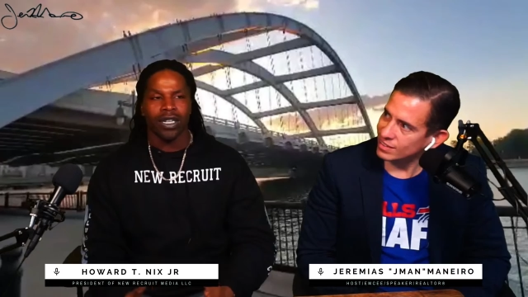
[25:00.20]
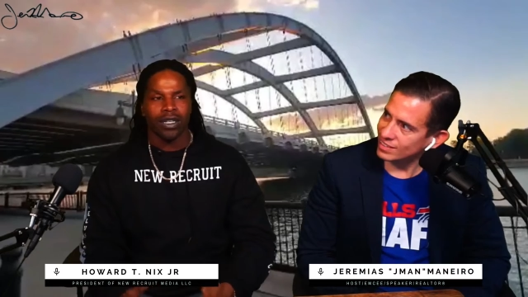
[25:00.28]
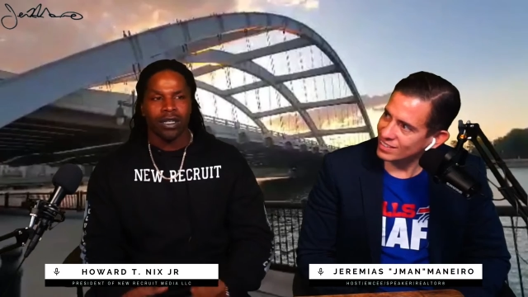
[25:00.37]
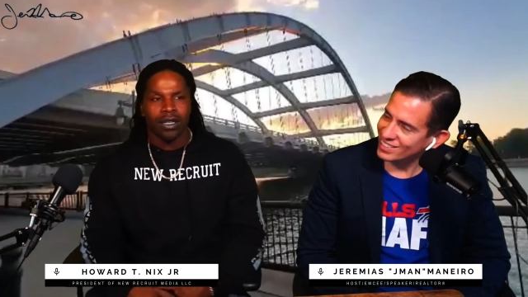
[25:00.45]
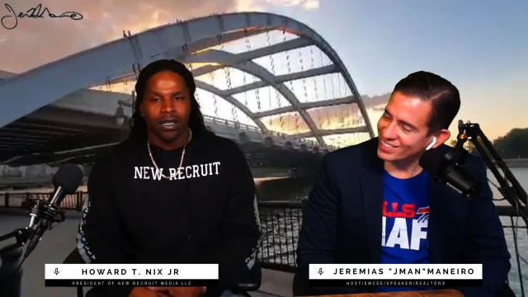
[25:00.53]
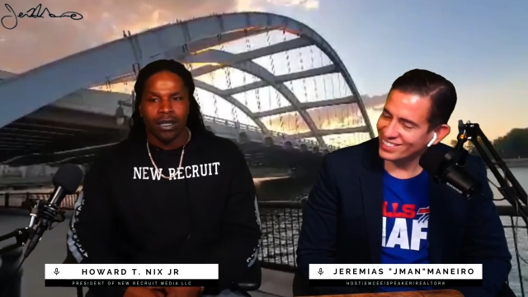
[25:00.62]

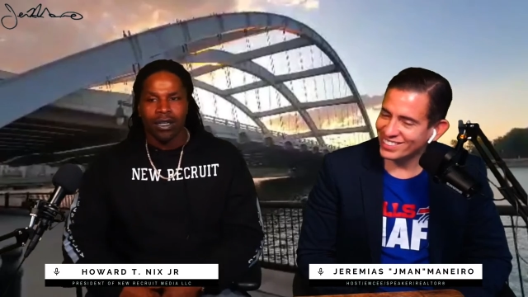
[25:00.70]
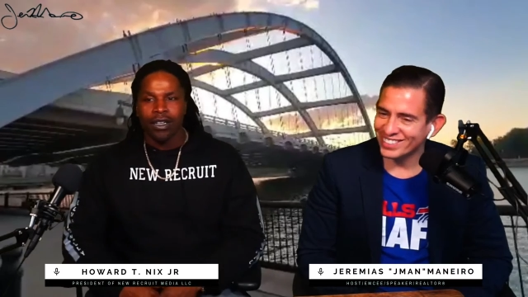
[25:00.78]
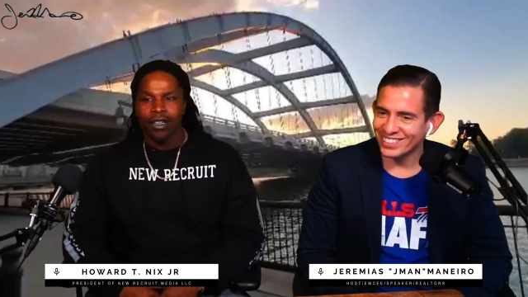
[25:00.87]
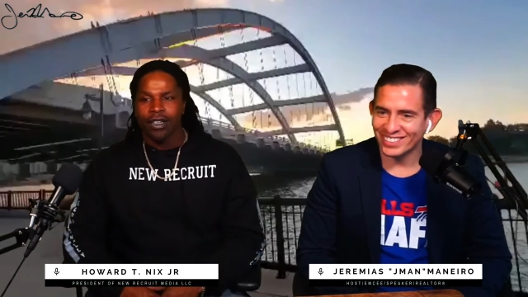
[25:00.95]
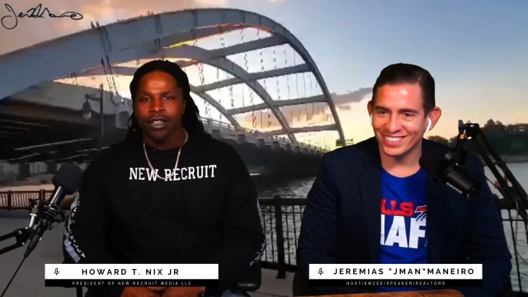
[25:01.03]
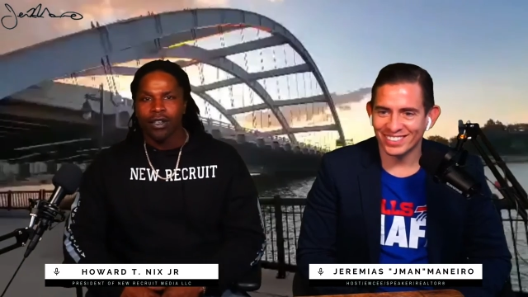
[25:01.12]
Speaker 1: is here.
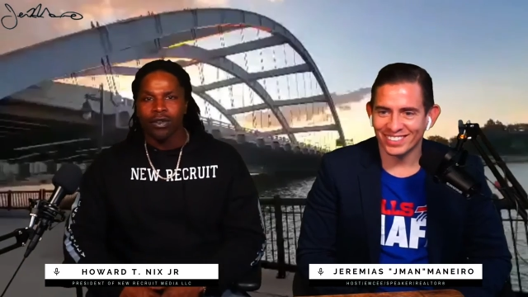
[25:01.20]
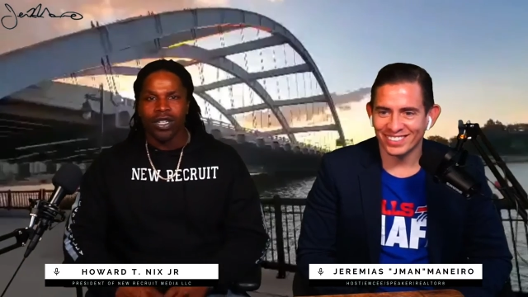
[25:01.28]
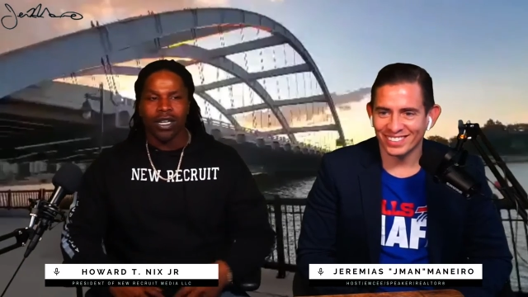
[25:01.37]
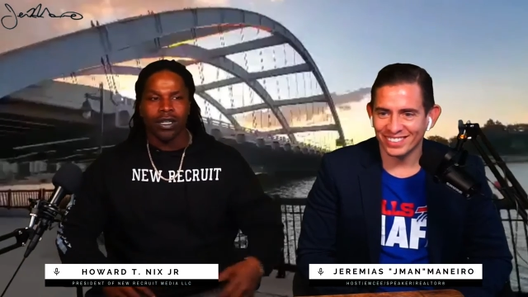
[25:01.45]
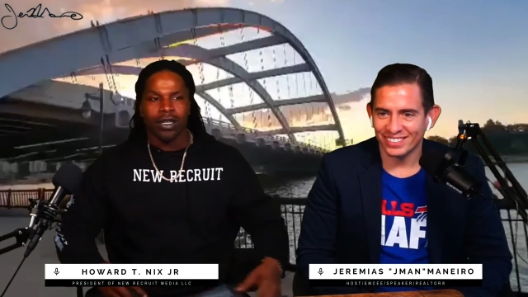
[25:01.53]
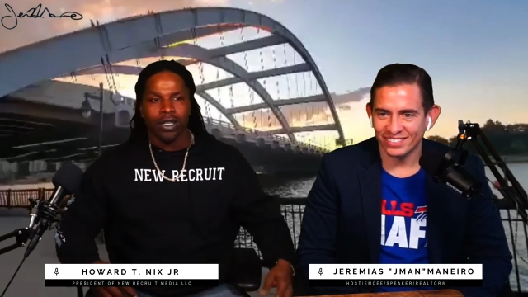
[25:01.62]
Yo, Jay
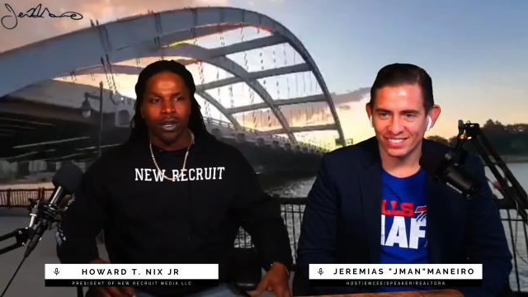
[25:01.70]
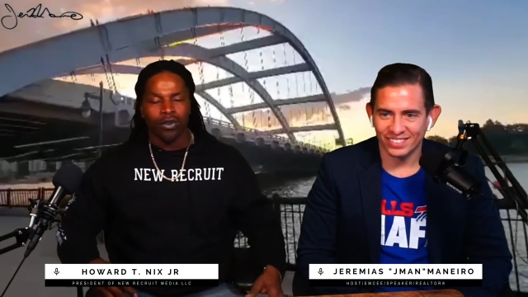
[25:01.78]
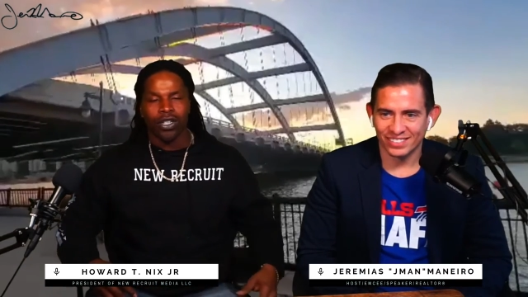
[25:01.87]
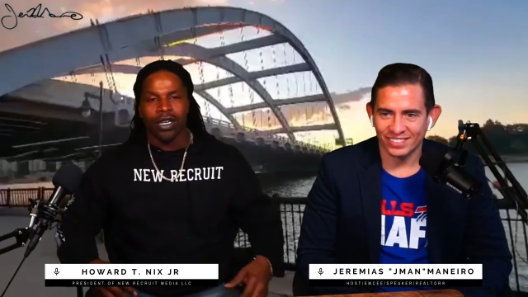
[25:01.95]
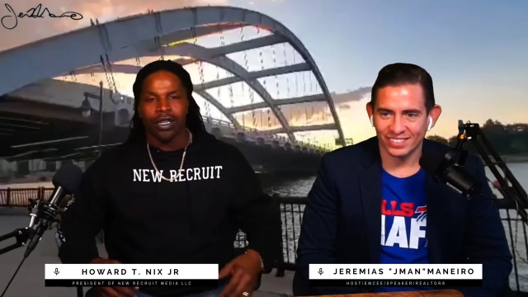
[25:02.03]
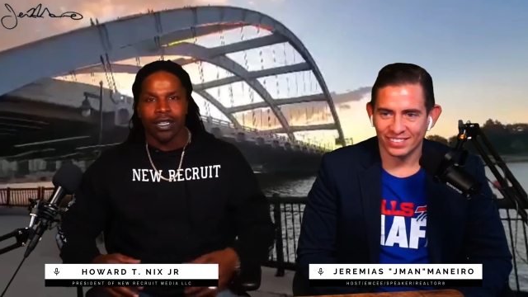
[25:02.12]
is yo,
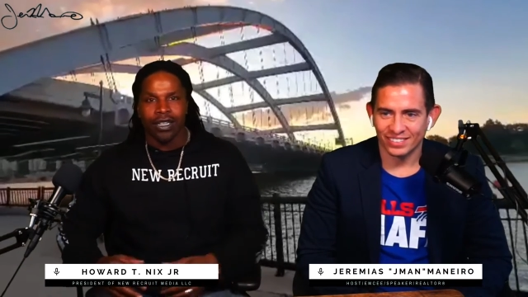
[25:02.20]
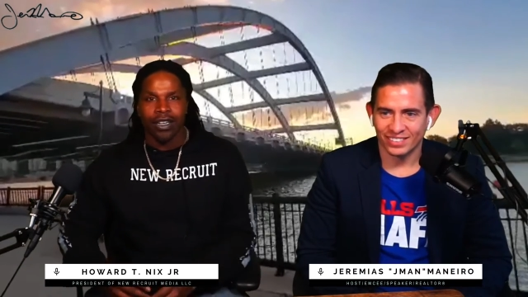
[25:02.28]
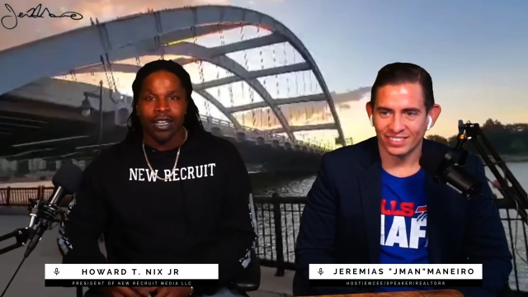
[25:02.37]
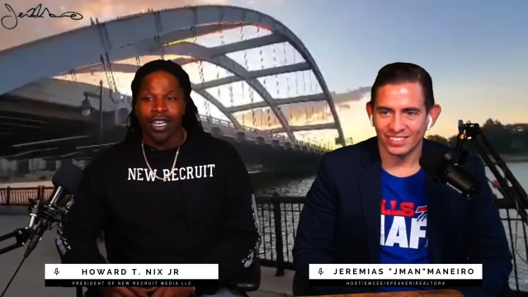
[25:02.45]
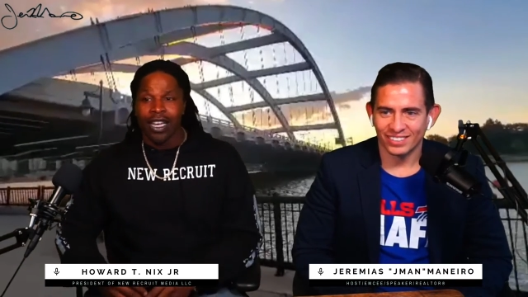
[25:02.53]
Jay is here.